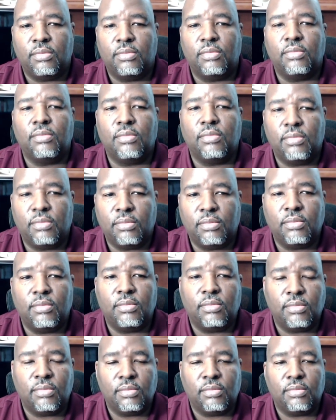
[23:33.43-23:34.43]

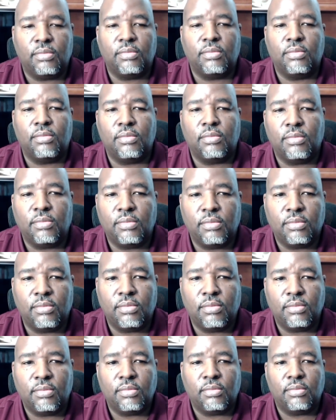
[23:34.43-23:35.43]

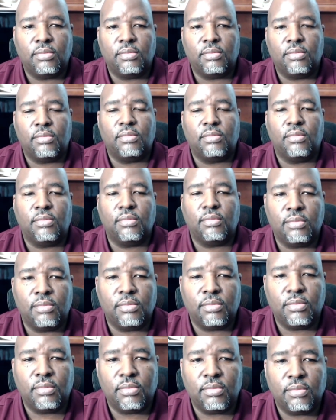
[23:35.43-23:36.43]

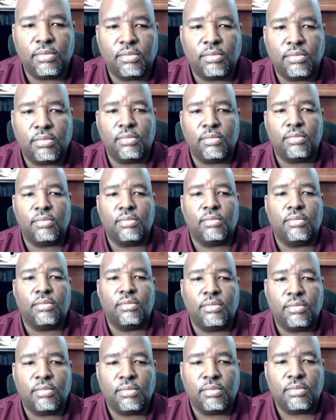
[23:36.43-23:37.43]

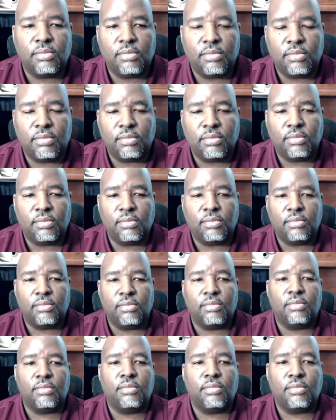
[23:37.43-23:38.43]

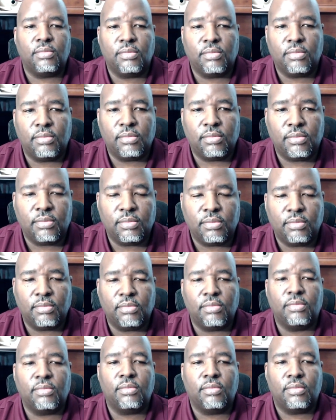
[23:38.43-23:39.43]

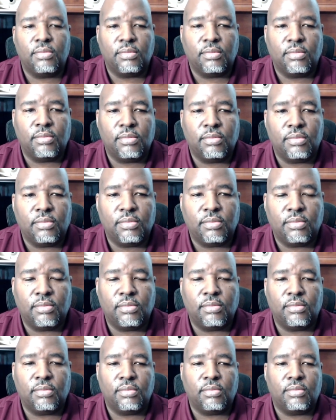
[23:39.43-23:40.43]

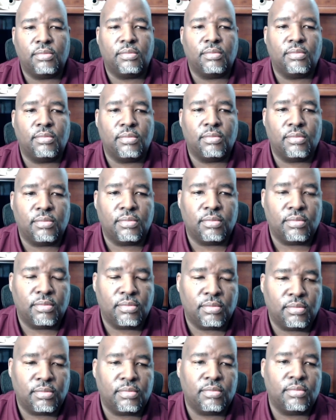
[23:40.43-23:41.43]
The person shown says nothing.